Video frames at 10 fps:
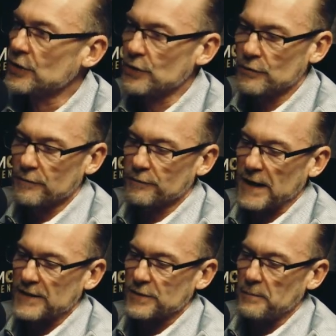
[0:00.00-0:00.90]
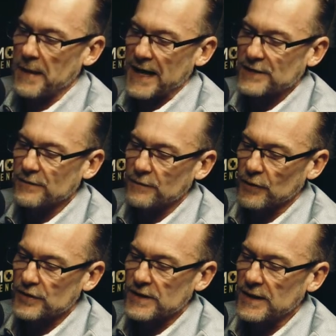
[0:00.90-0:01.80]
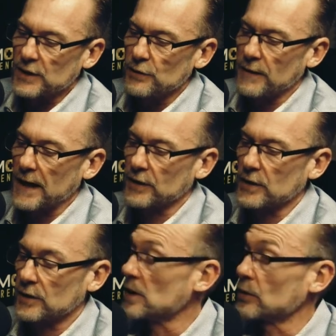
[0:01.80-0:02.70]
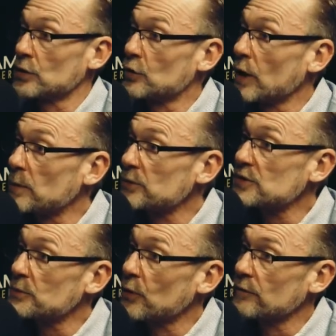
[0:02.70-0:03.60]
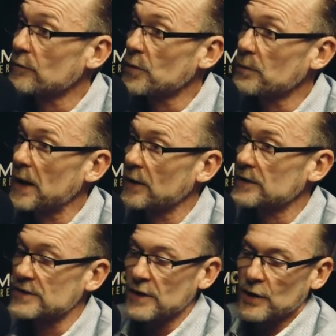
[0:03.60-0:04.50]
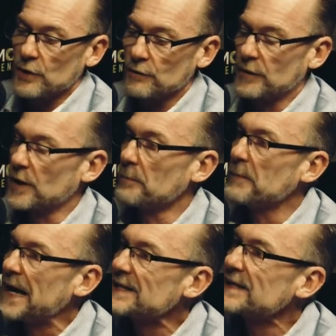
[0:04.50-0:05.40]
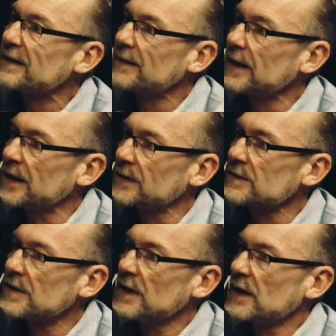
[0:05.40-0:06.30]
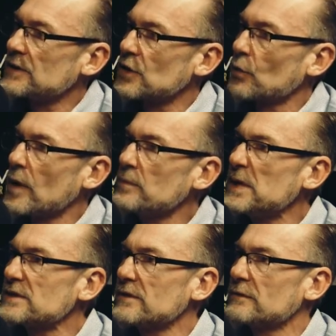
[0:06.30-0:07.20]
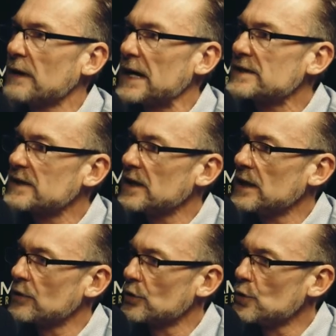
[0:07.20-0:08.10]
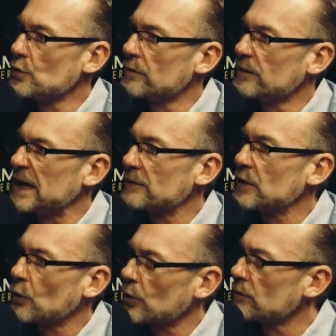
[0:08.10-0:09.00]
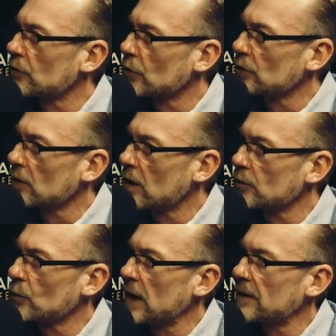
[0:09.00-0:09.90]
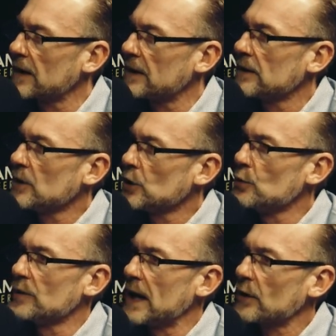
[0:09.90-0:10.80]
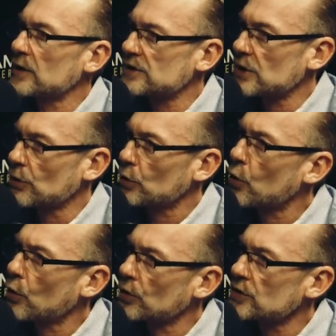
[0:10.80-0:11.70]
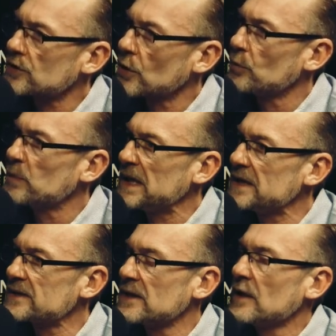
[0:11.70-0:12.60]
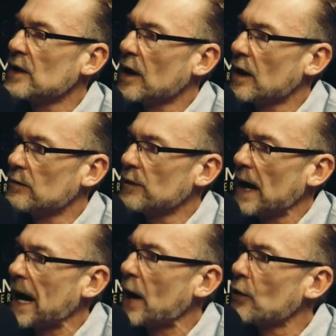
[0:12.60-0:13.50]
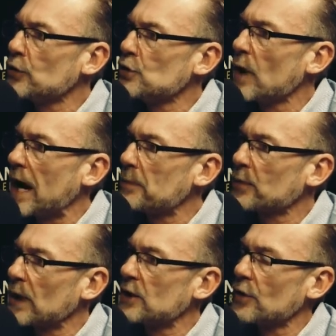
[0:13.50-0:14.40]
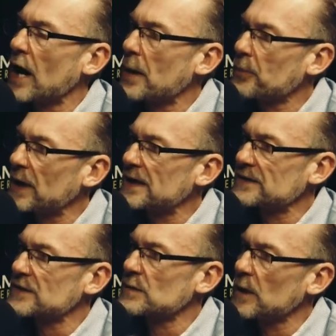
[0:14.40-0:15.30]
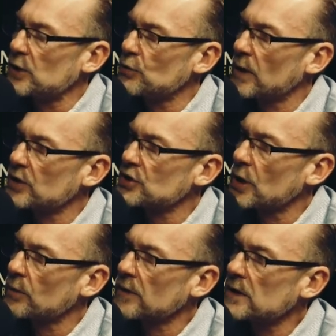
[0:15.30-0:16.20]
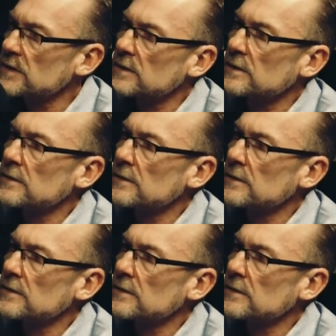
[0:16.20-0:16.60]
you've faced massive adversity, you've had incredible support from your parents, you've done amazing things. Is there one piece of advice that either you've given or you've learned along the way that you would now consider a cornerstone piece of how you operate, your operating system that you'd want to share with us?